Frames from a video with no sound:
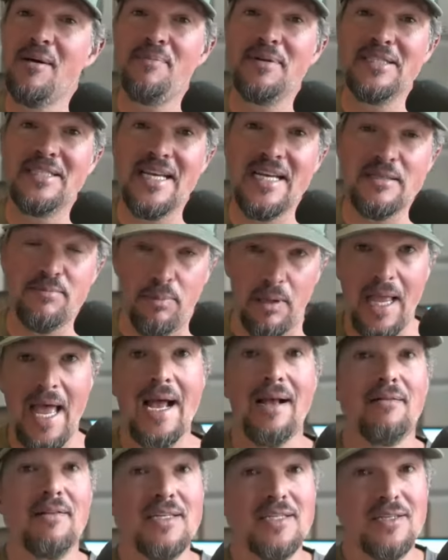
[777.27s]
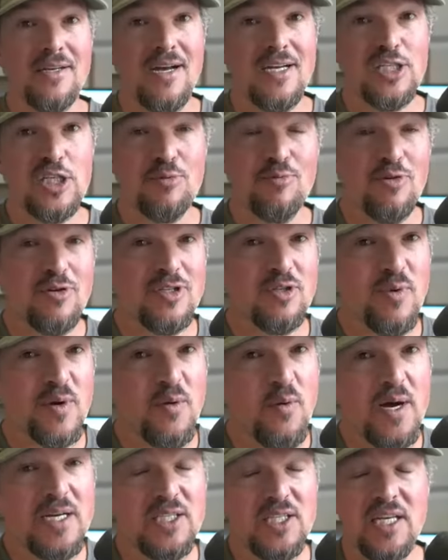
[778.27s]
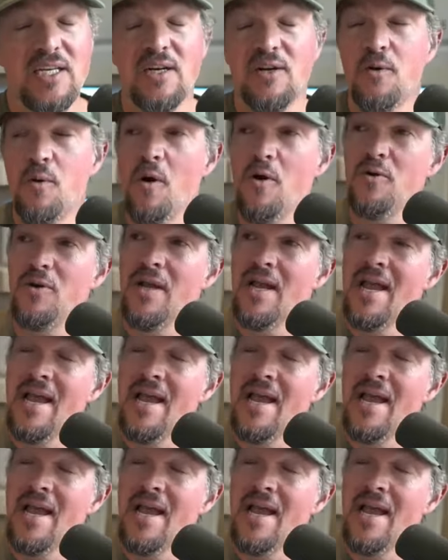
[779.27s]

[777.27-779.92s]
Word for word: and says blacklist customer is requesting a quote,